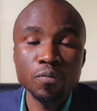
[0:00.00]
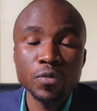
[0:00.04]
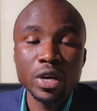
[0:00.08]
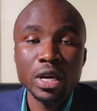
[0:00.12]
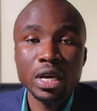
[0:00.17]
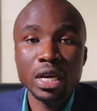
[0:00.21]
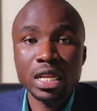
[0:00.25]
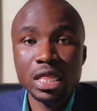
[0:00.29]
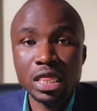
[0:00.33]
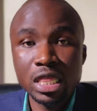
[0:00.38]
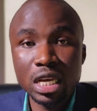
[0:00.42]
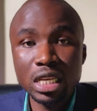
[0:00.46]

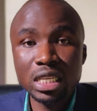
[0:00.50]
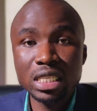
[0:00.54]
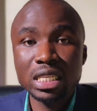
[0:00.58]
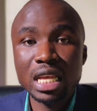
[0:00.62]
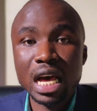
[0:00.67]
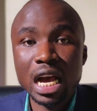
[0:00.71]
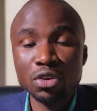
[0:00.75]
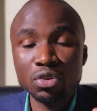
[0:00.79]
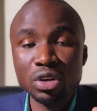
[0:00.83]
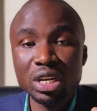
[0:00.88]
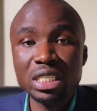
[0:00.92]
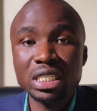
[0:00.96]
This
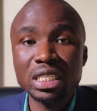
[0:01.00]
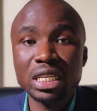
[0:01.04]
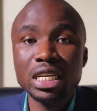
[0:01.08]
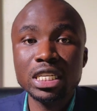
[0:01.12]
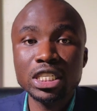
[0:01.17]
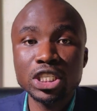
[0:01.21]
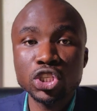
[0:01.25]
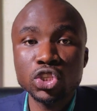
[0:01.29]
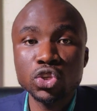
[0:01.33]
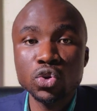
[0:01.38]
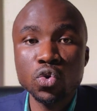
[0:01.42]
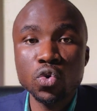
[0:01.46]
actually
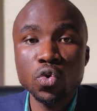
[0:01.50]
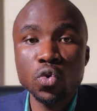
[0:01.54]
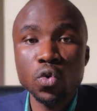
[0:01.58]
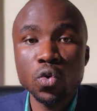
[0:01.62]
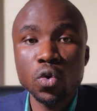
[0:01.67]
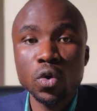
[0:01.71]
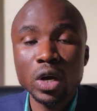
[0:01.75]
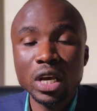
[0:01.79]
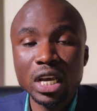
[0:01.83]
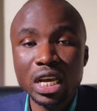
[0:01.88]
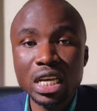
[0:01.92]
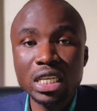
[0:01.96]
tells you
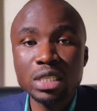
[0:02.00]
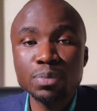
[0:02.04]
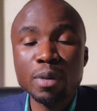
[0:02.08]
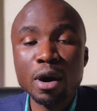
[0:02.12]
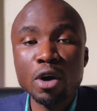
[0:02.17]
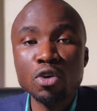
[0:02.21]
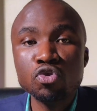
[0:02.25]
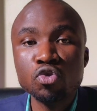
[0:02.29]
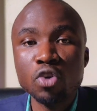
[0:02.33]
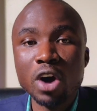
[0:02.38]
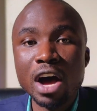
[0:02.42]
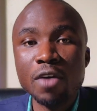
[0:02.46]
is bound
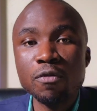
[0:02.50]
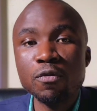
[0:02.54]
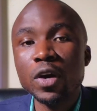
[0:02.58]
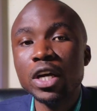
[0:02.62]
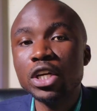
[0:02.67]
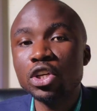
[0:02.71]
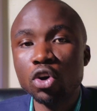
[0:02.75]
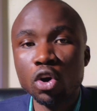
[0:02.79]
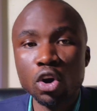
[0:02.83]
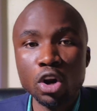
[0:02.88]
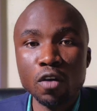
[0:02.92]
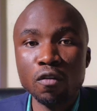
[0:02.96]
to affect
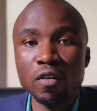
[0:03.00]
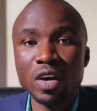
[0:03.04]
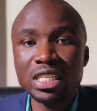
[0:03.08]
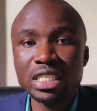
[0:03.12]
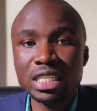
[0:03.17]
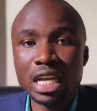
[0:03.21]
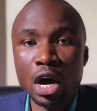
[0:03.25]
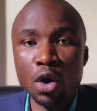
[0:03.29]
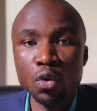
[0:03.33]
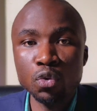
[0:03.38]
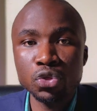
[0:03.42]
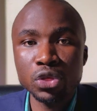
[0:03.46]
all of us
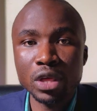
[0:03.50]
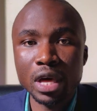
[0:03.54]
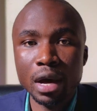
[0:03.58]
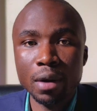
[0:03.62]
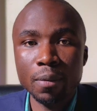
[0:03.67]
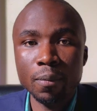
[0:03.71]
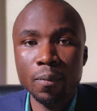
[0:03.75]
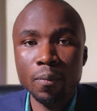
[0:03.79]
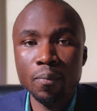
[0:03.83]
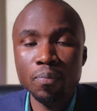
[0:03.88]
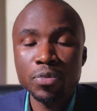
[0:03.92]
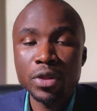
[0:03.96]
out there.
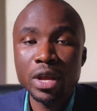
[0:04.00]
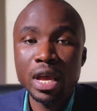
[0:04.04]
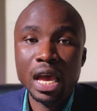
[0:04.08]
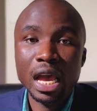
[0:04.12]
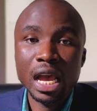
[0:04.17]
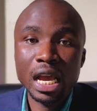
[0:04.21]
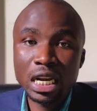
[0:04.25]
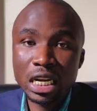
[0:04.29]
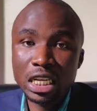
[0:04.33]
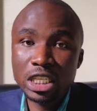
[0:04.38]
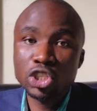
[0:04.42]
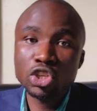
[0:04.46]
And
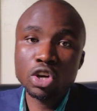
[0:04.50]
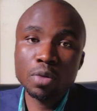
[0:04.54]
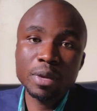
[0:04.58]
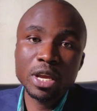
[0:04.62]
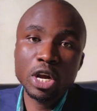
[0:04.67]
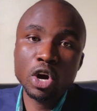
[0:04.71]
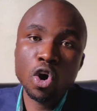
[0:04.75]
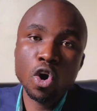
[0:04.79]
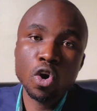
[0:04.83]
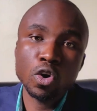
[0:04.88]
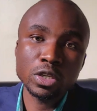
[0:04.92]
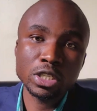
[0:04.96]
this so
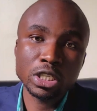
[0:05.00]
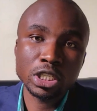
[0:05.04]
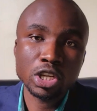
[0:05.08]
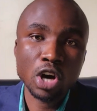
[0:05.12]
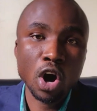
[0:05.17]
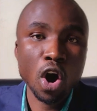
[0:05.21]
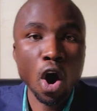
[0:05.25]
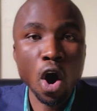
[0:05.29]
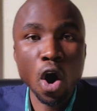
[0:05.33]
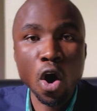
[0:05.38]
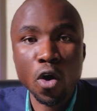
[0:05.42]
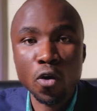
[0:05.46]
because
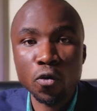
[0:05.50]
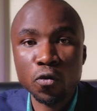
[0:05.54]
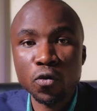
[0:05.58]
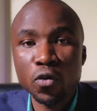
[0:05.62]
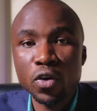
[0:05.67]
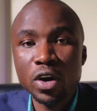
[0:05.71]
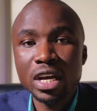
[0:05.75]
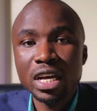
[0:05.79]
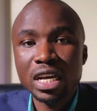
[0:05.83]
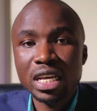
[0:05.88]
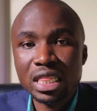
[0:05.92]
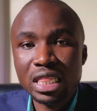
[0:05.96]
of
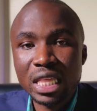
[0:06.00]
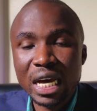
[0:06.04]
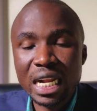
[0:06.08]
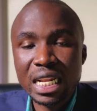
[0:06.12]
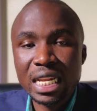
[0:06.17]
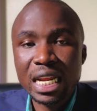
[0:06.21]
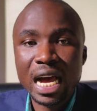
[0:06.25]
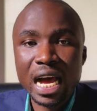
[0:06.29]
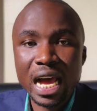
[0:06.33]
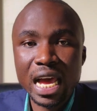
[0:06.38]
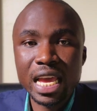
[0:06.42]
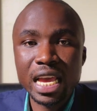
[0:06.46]
that
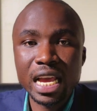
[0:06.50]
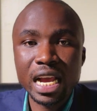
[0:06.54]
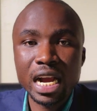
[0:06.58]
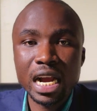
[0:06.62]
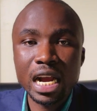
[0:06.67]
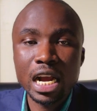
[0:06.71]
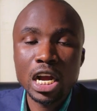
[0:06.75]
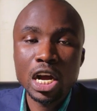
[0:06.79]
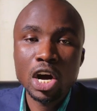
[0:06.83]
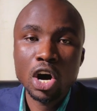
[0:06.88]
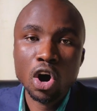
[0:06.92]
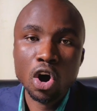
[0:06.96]
hike
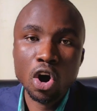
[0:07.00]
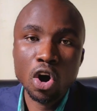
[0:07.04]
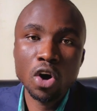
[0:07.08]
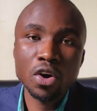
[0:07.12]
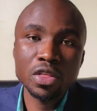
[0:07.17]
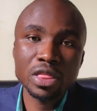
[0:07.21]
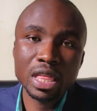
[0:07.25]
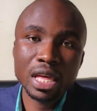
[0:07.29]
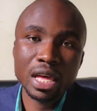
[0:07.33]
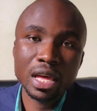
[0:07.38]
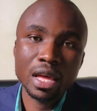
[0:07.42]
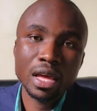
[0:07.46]
on
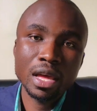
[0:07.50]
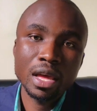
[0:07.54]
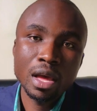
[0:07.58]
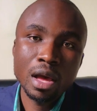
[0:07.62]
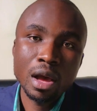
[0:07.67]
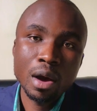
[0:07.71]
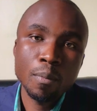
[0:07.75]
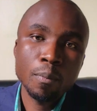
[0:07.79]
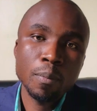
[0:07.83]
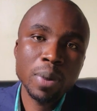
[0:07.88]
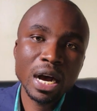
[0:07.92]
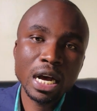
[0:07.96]
the
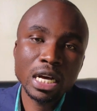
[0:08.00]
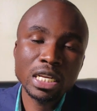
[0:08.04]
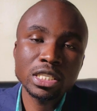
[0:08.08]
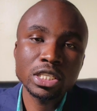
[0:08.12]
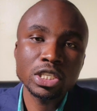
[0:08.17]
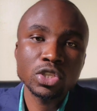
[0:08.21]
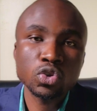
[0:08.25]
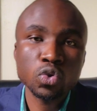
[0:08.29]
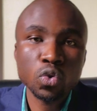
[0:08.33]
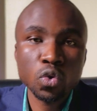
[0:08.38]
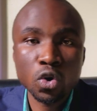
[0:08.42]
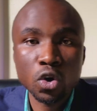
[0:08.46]

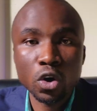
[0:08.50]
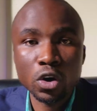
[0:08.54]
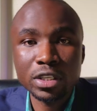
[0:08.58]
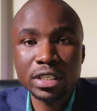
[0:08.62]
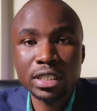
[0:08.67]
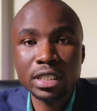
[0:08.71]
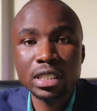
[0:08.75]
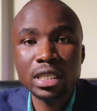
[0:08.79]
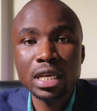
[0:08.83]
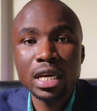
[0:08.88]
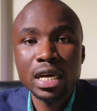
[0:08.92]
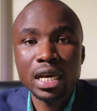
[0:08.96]
pass-through
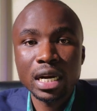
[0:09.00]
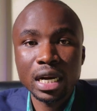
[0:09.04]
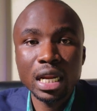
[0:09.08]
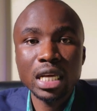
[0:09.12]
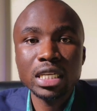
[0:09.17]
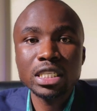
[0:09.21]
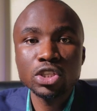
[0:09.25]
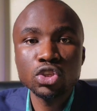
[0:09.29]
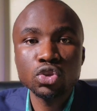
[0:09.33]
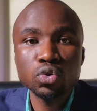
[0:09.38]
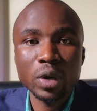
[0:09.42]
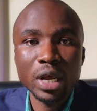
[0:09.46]
costs
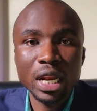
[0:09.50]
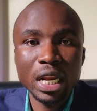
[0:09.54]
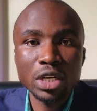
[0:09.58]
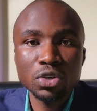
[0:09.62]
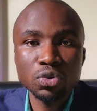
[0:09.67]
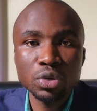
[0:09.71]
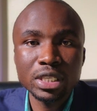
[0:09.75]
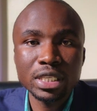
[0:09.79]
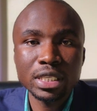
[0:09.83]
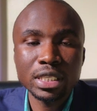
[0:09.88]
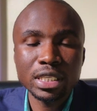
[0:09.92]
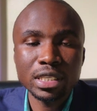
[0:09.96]
relating to
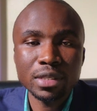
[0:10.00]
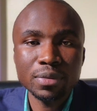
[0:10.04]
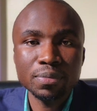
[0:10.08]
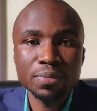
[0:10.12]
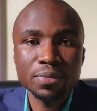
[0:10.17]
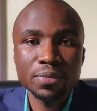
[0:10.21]
electricity.